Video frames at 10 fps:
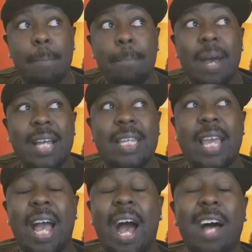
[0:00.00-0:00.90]
my
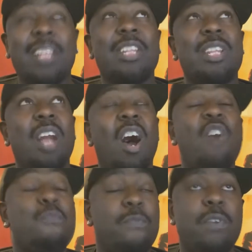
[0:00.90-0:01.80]
get. I
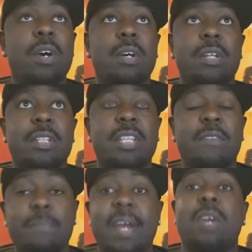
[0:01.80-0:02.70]
love
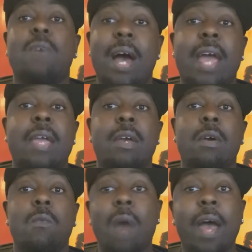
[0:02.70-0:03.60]
Devil May Cry,
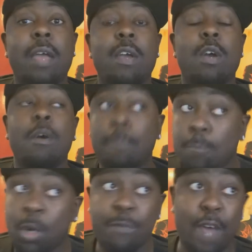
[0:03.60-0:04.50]
right?
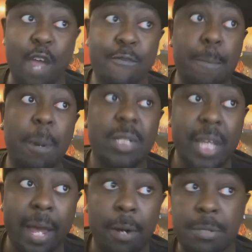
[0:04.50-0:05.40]
Look, for
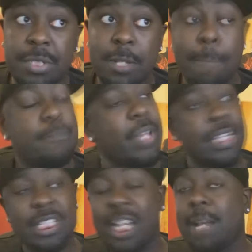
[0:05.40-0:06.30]
everybody else,
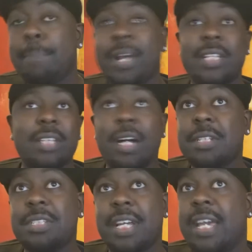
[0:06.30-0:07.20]
they celebrate
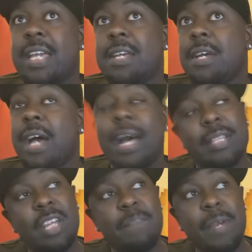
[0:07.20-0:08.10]
Dante
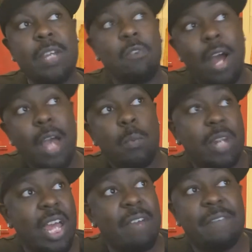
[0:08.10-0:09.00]
and Devil May Cry
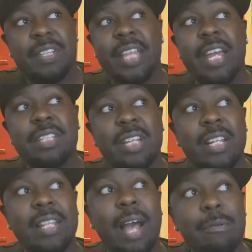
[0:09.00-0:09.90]
whenever there's
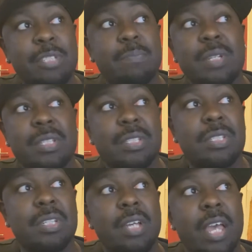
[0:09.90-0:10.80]
an
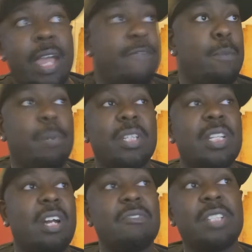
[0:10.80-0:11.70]
announcement.
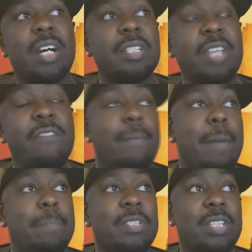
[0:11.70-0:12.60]
Everybody loves Dante,
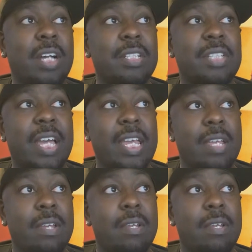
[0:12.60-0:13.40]
remembers Dante.